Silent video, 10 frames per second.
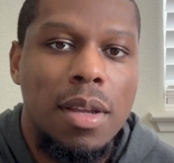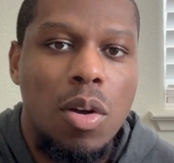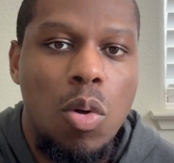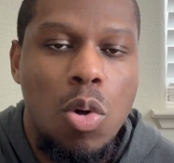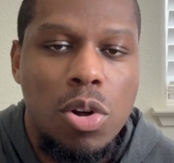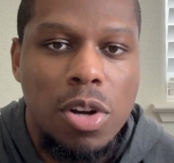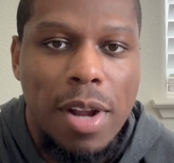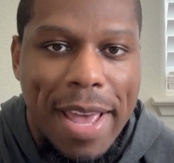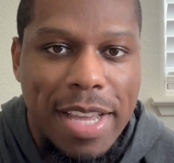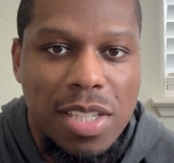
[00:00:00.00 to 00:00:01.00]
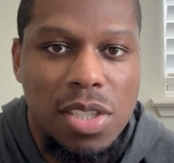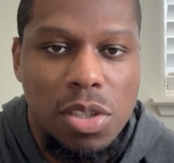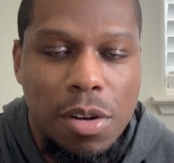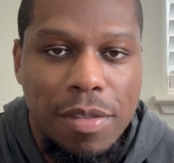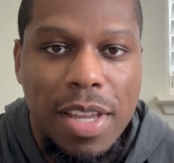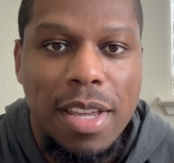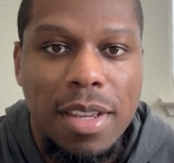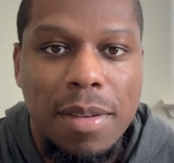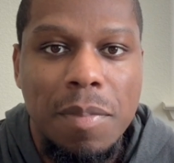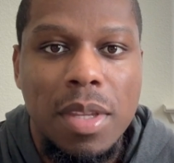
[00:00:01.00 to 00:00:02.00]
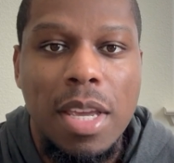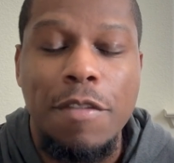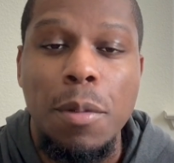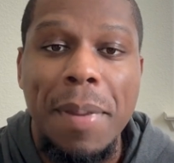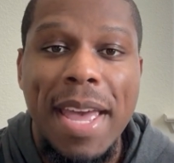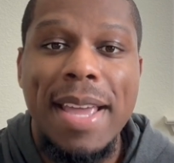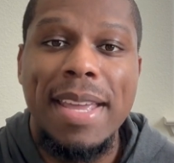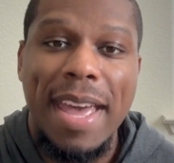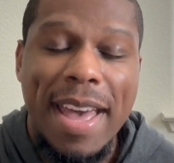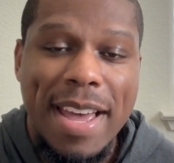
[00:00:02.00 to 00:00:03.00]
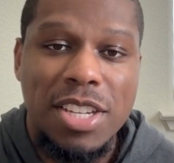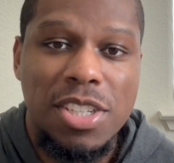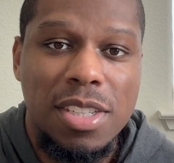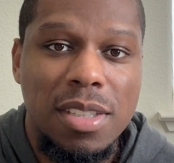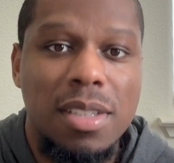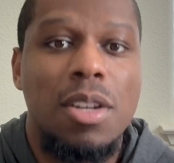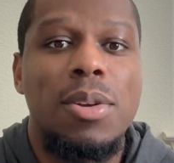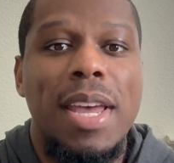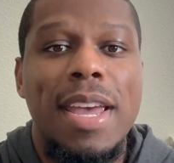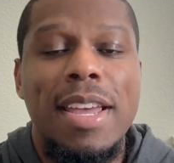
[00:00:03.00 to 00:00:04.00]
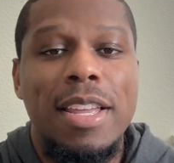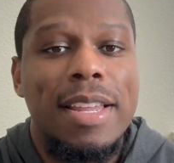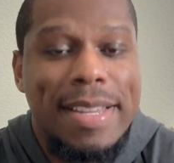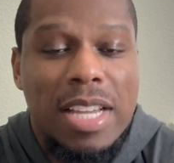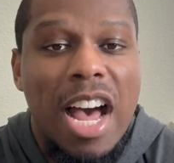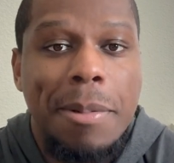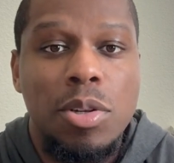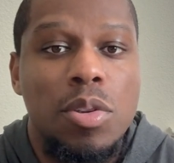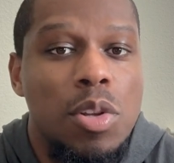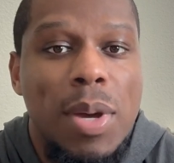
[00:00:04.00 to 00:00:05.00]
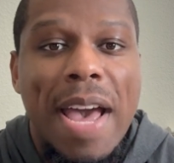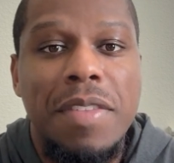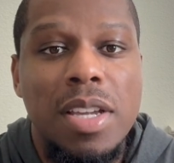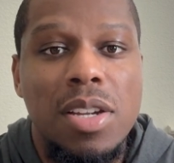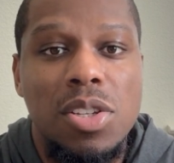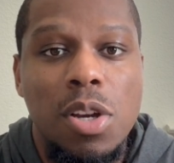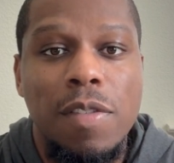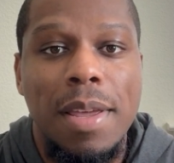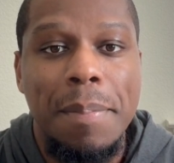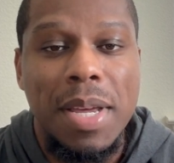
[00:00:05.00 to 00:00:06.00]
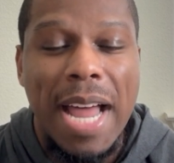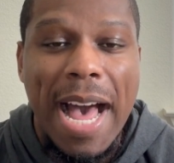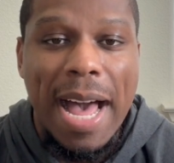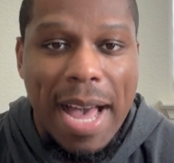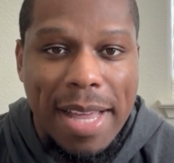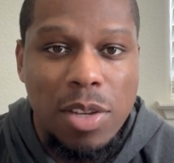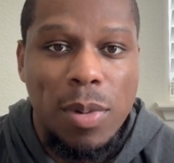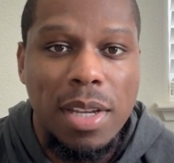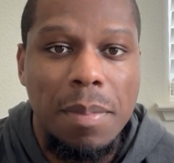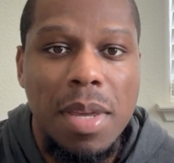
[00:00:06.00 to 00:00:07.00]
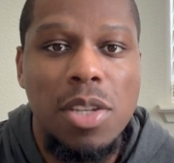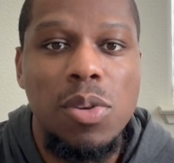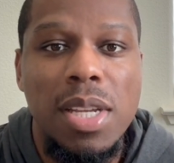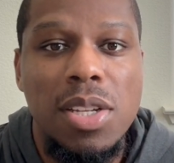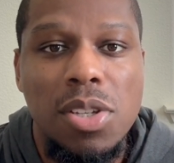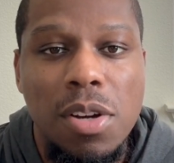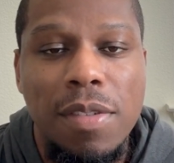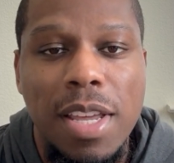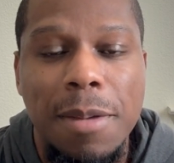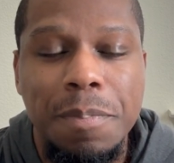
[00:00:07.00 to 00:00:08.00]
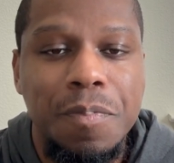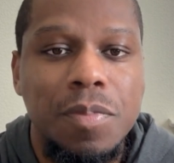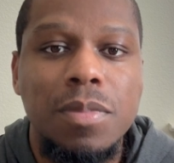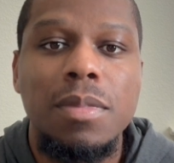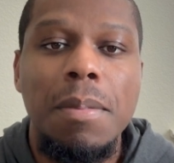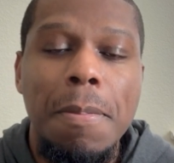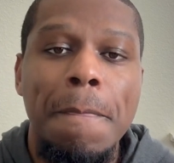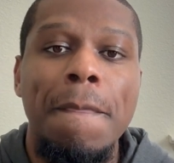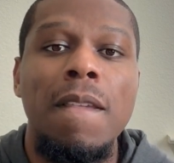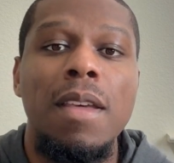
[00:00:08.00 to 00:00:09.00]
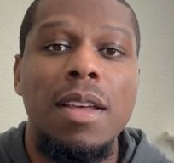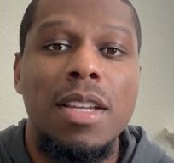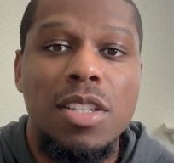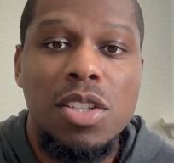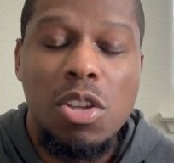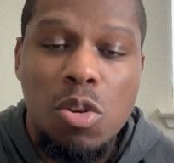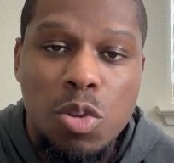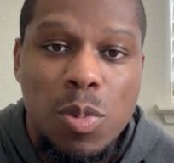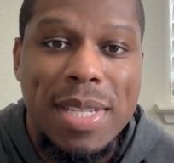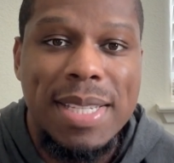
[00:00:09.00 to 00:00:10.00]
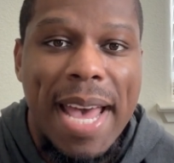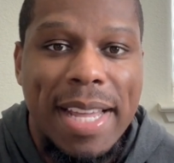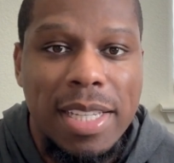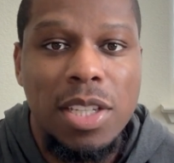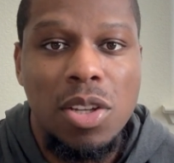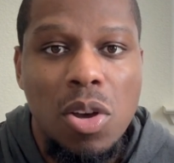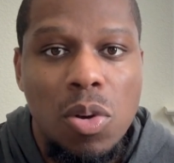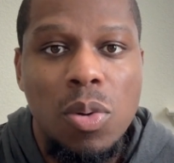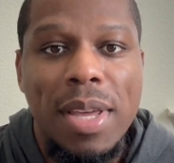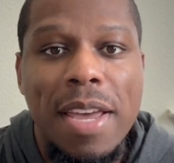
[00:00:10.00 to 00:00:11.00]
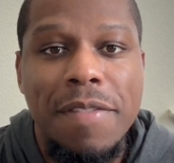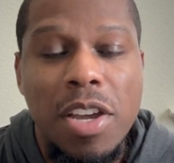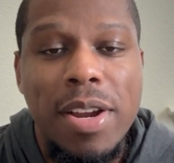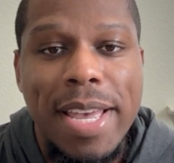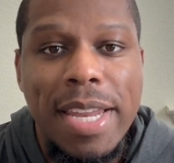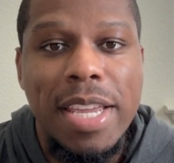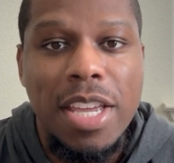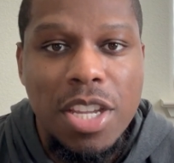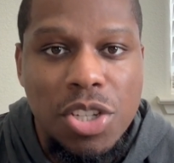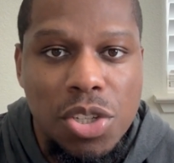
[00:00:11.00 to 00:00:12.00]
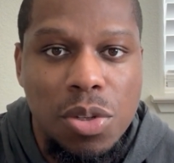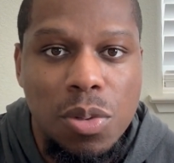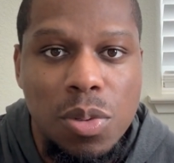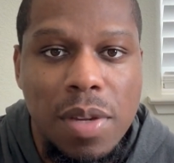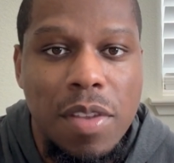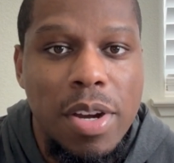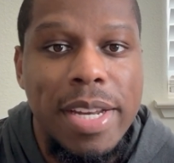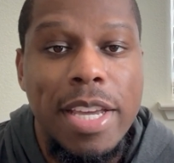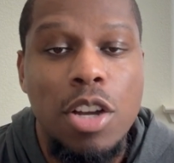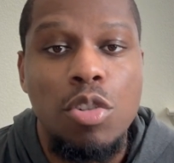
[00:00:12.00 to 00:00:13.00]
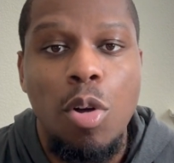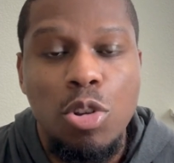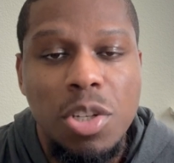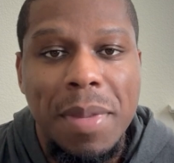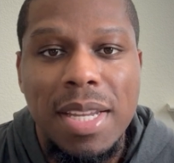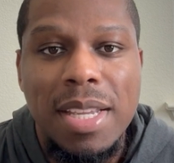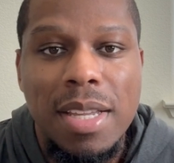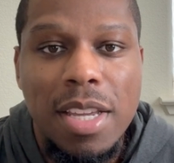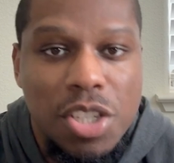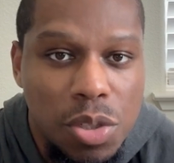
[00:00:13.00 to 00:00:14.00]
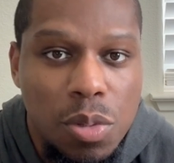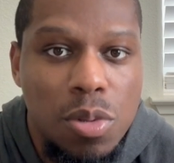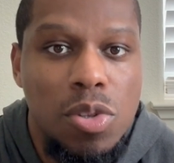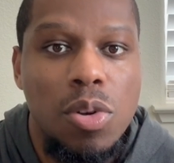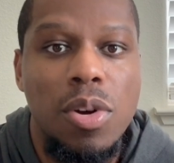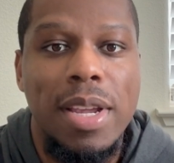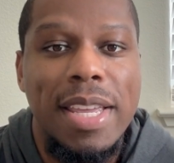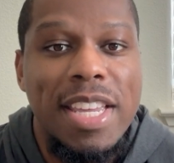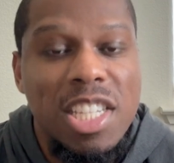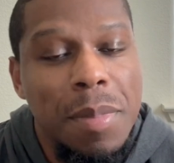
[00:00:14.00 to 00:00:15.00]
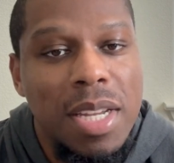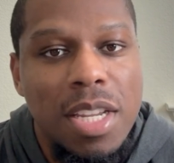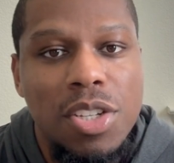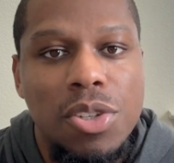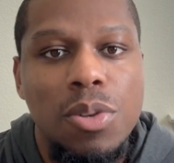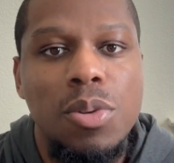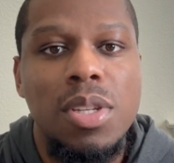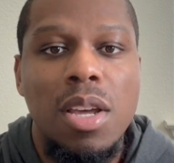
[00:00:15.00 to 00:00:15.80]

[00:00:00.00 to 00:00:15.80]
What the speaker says: order a survey. If you're paying cash, okay, it's optional. You don't have to get a survey, but I highly recommend you get a survey so you exactly know if there are any issues, if there are any encroachment issues or easement issues